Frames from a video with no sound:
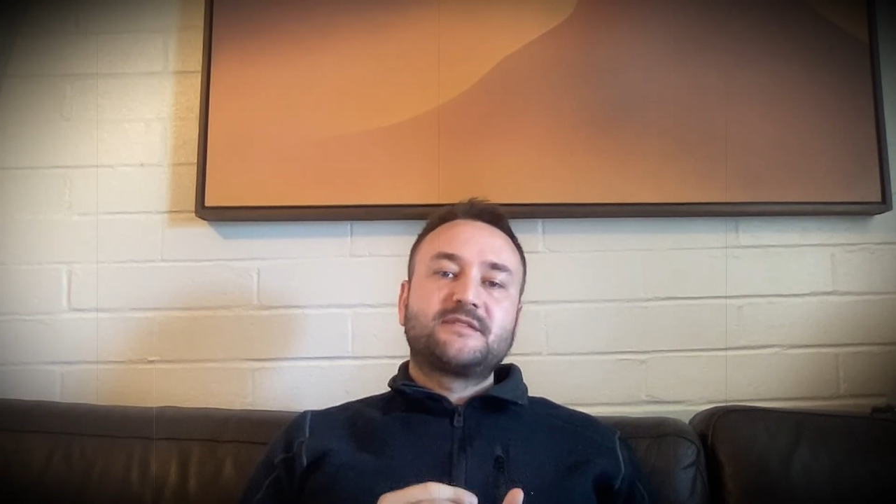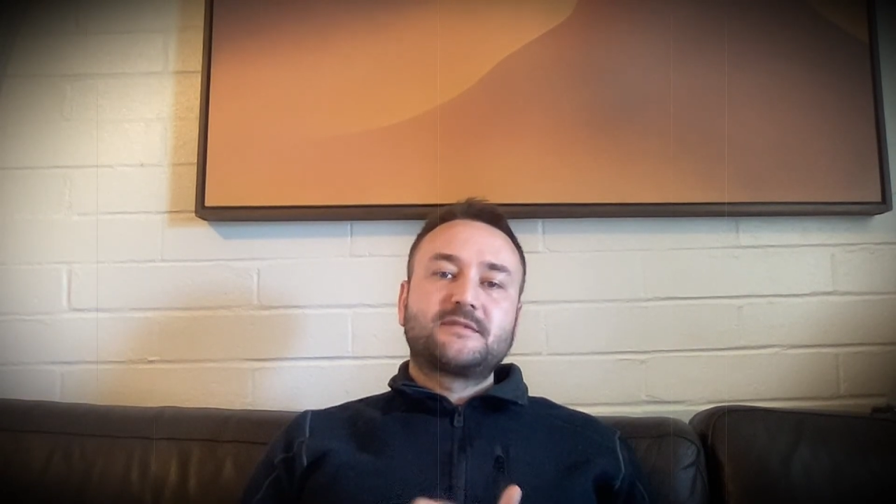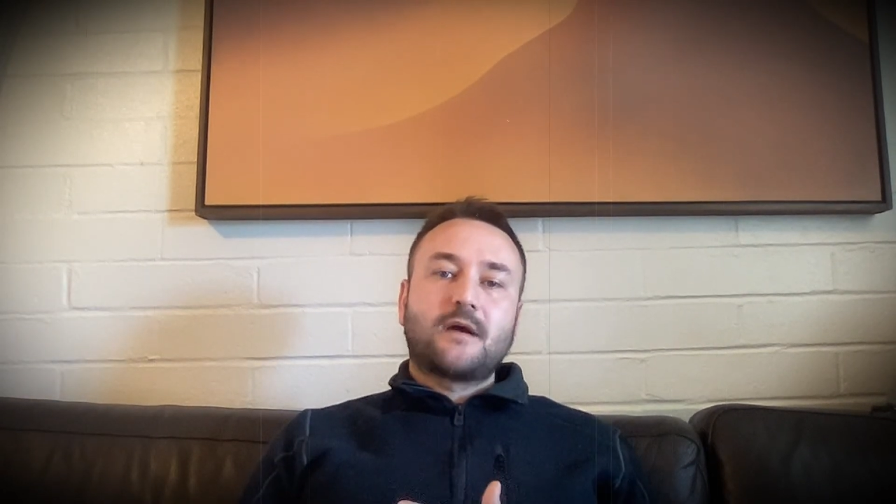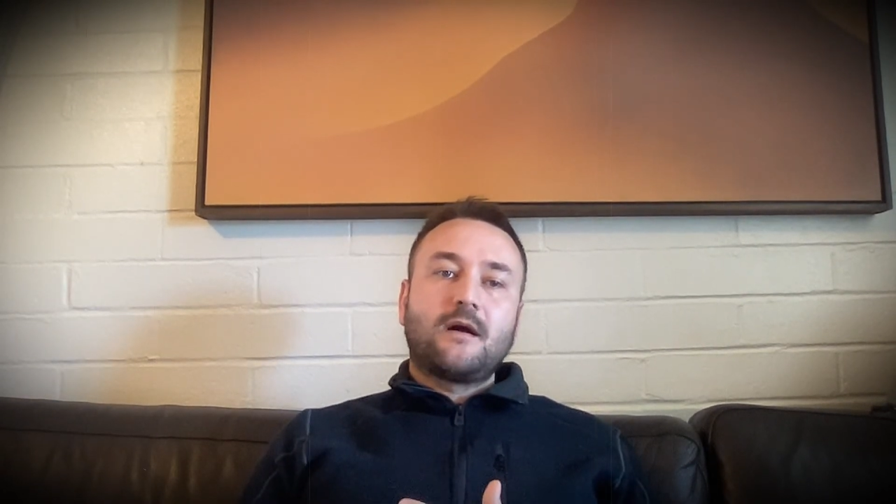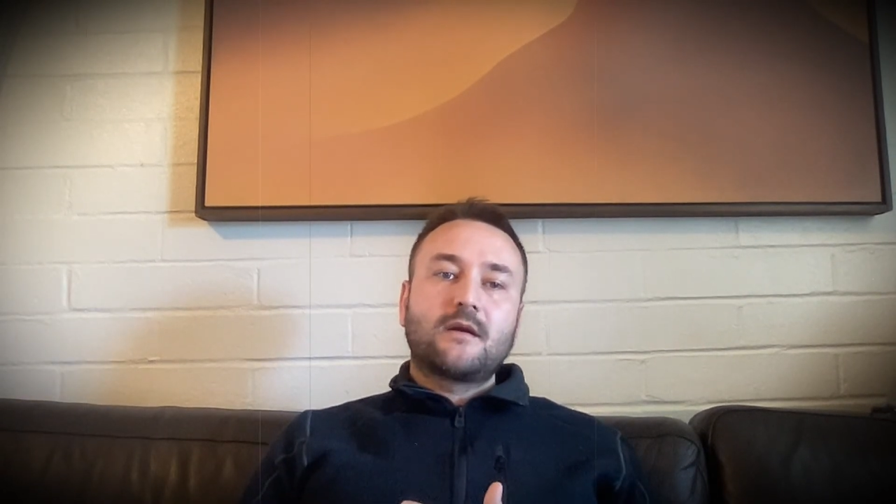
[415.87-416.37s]

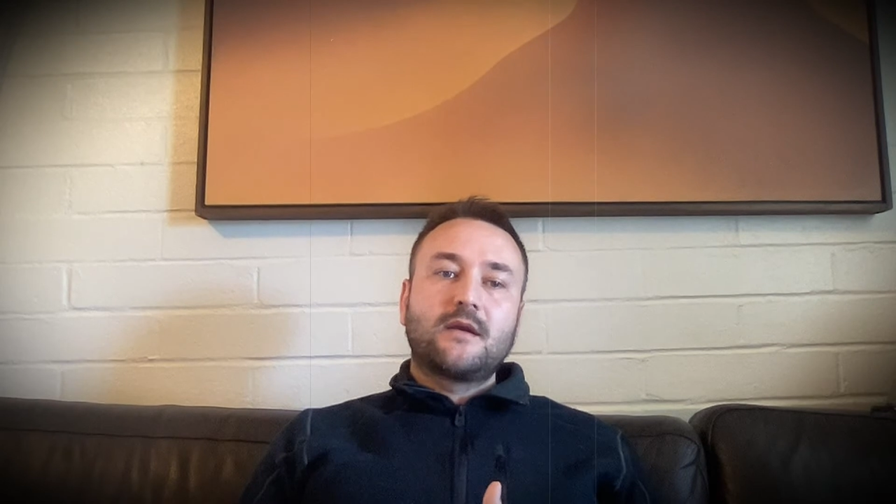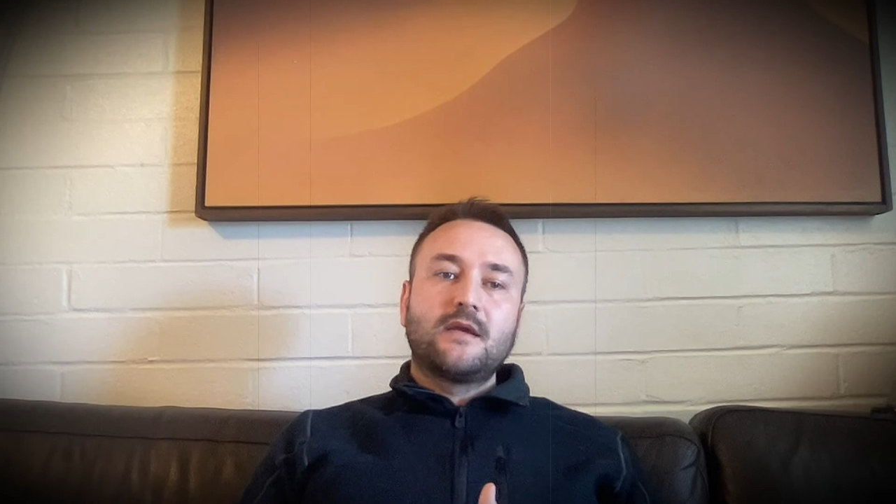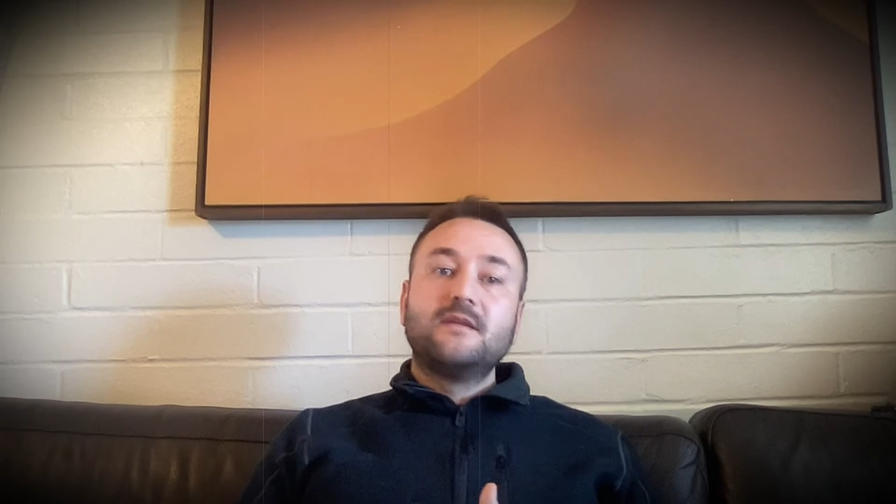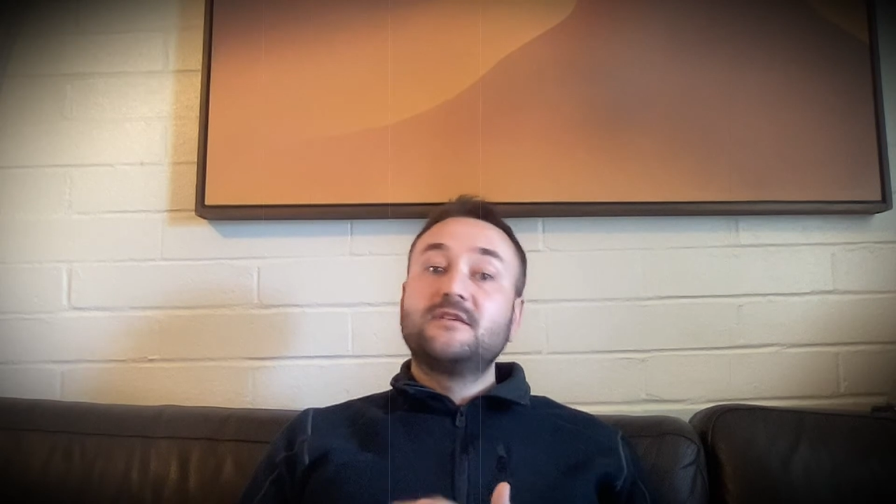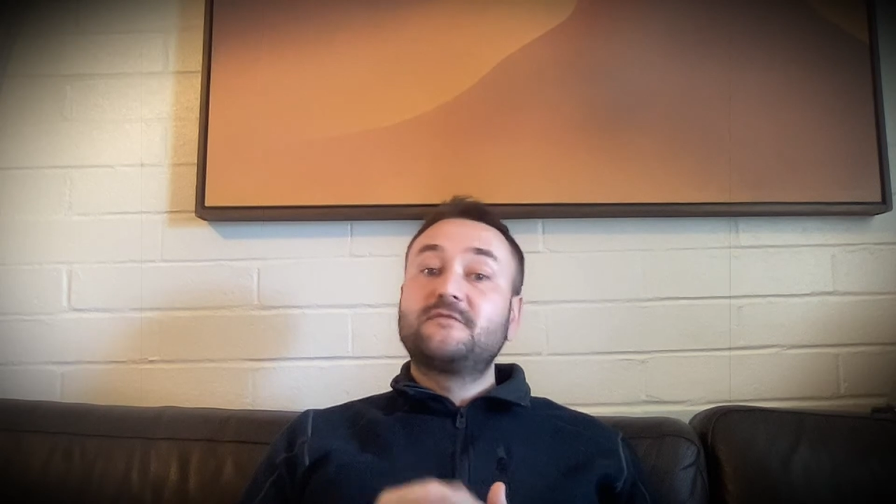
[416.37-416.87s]
stock
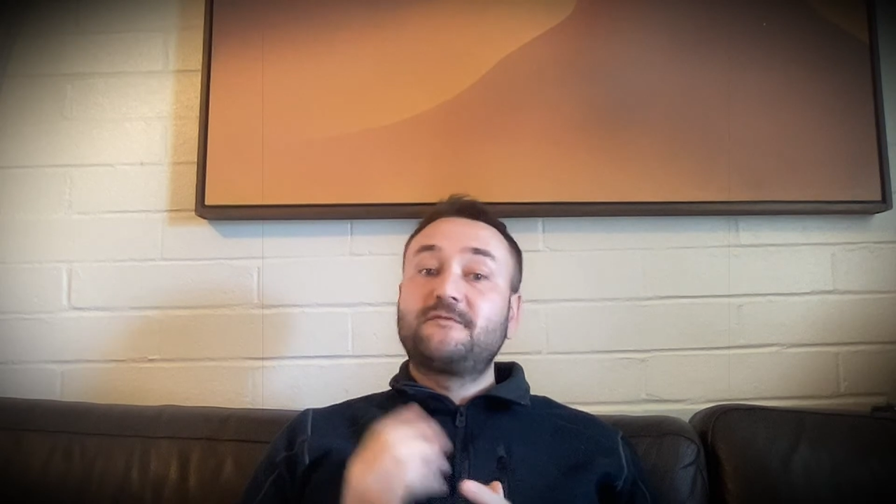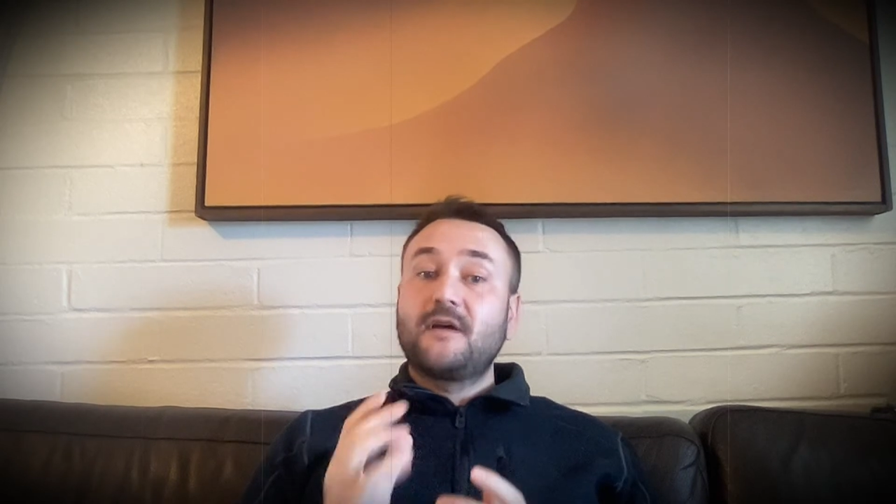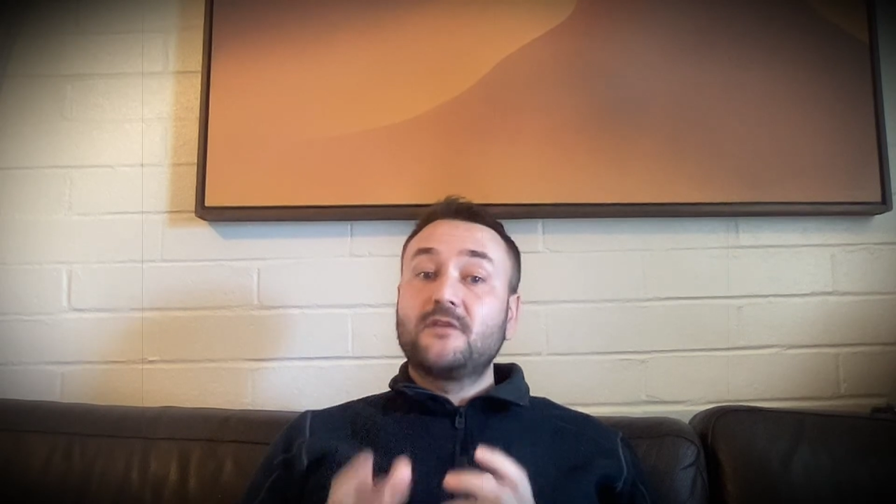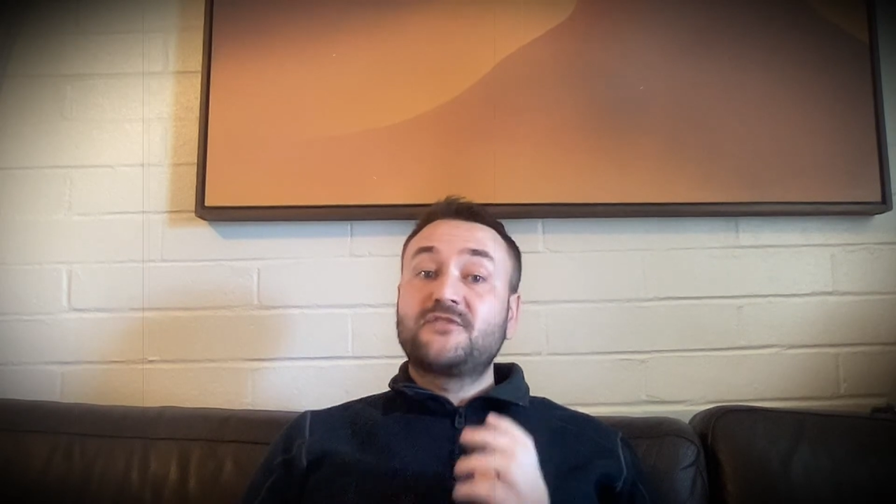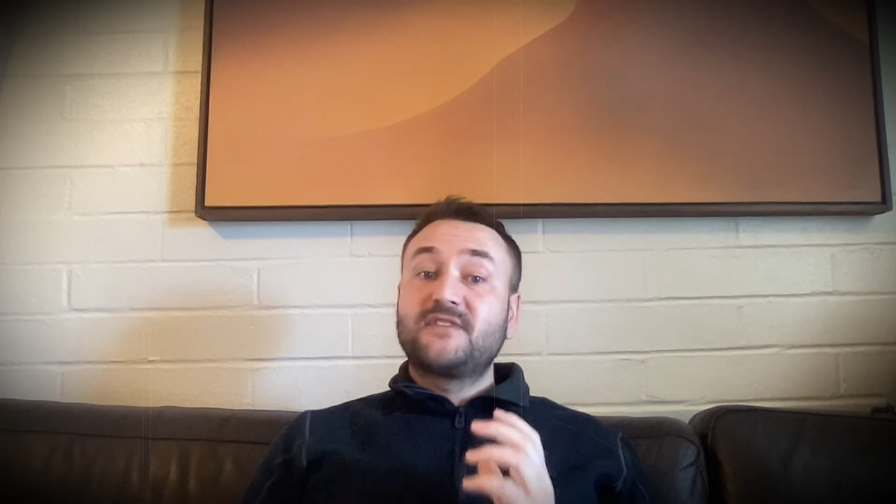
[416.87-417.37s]
in this
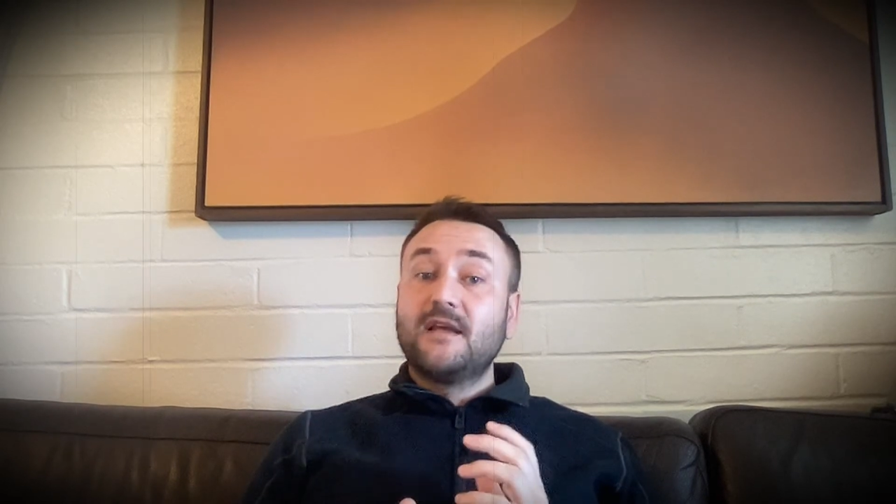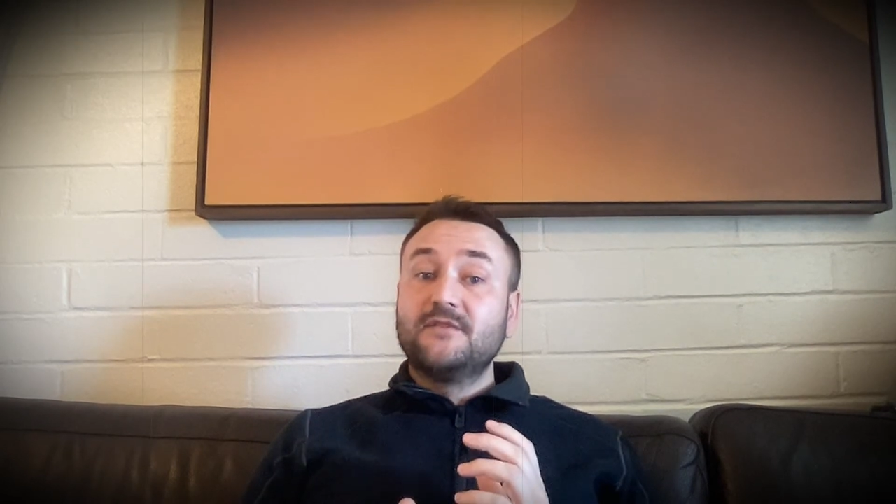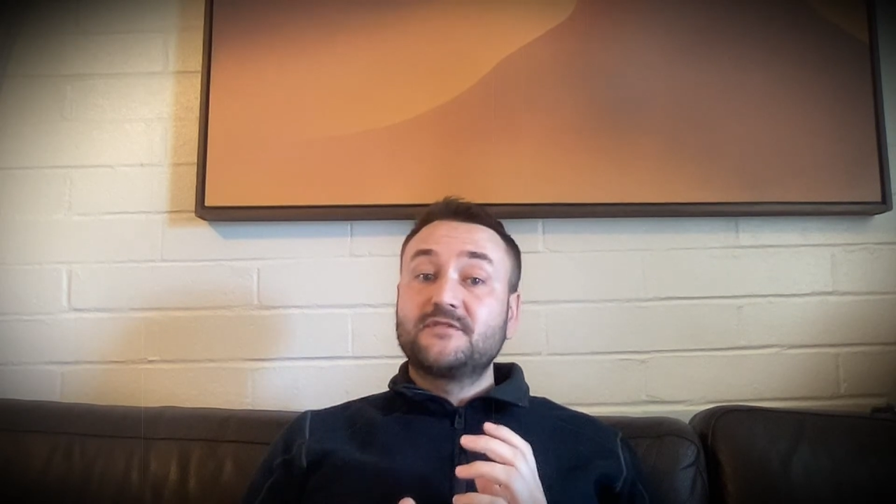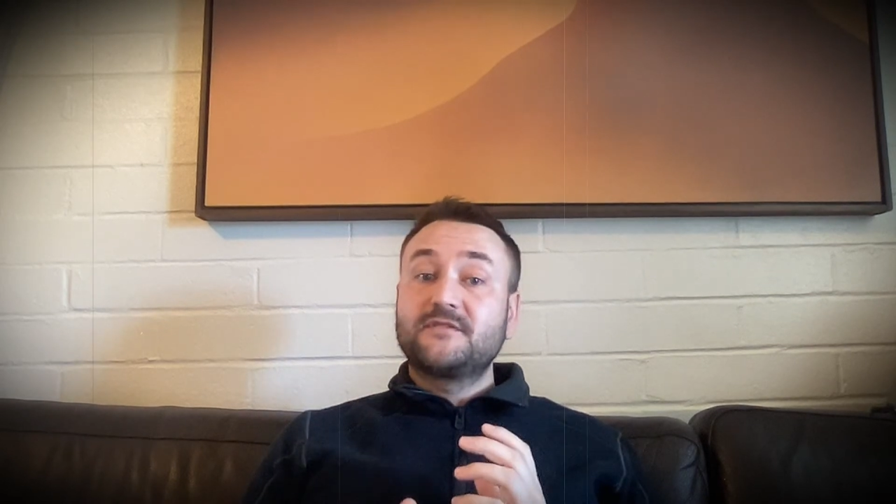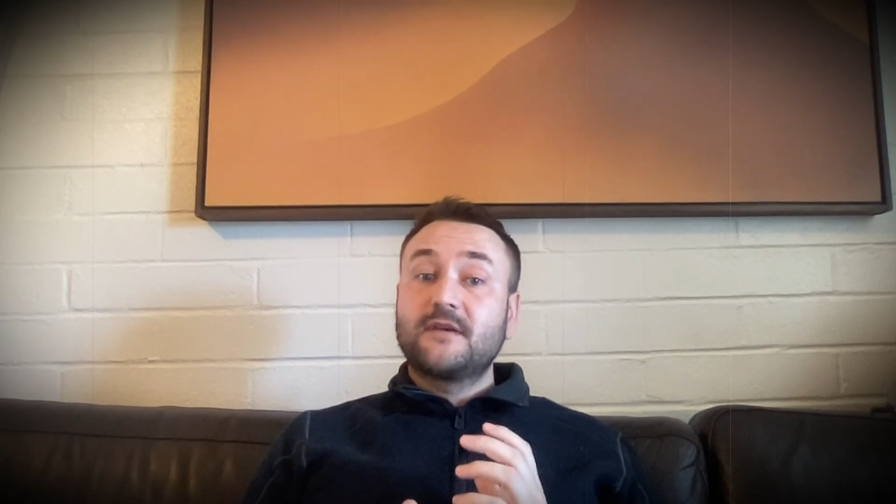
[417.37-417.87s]
felt
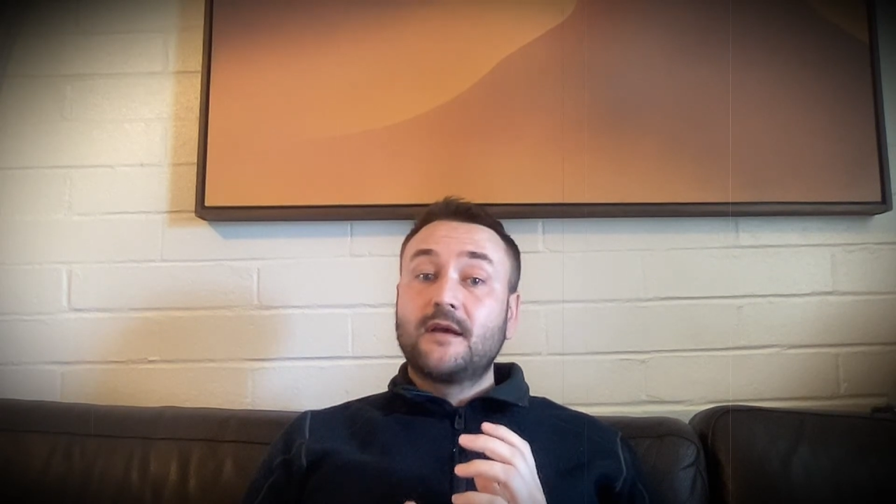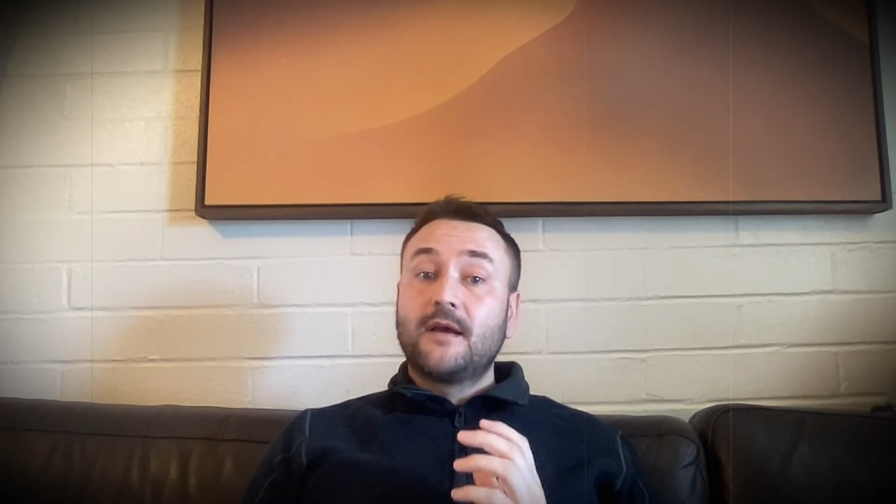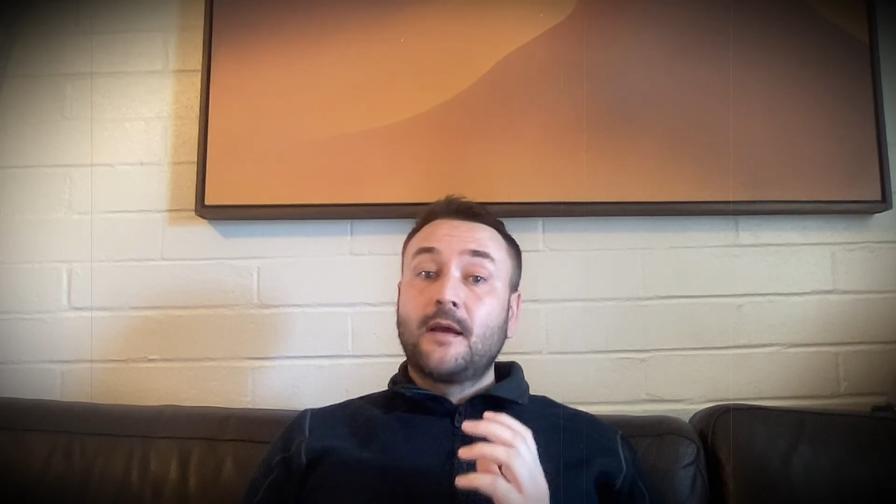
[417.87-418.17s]
sense,